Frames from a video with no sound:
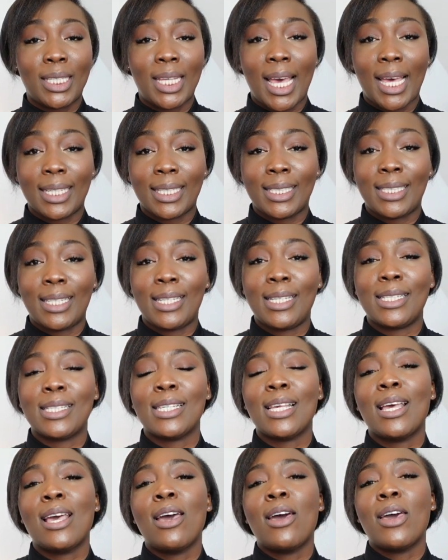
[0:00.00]

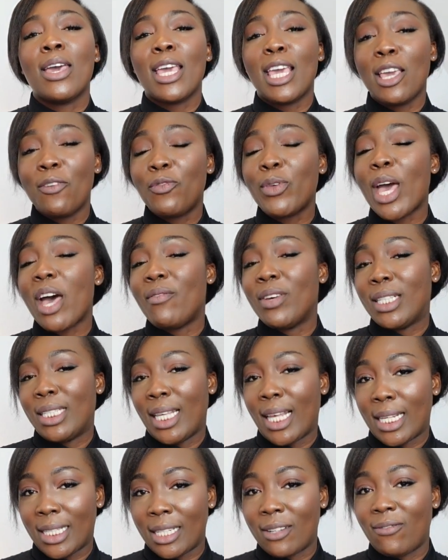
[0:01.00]
taxes if you have a
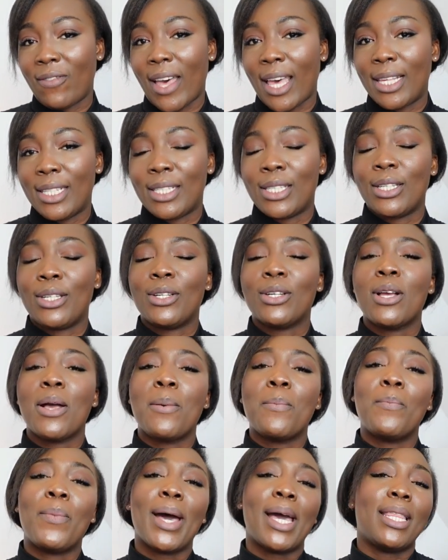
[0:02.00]
tax advisor
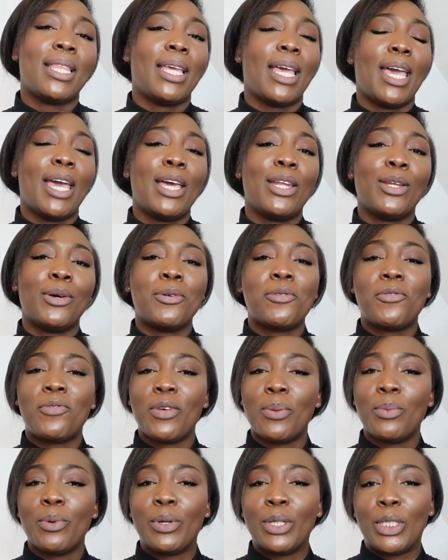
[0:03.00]
by the end of
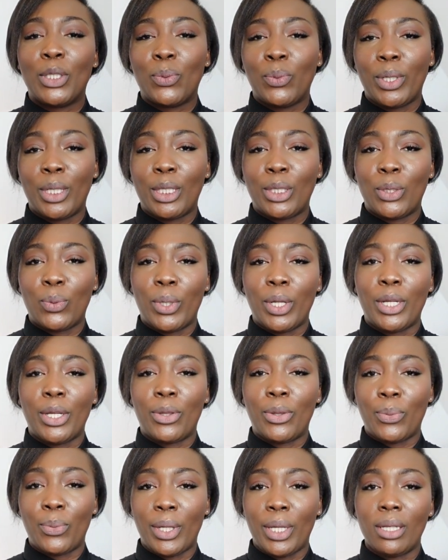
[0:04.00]
February
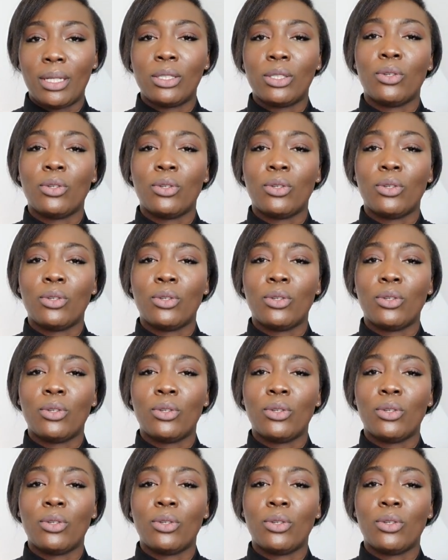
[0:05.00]
2023.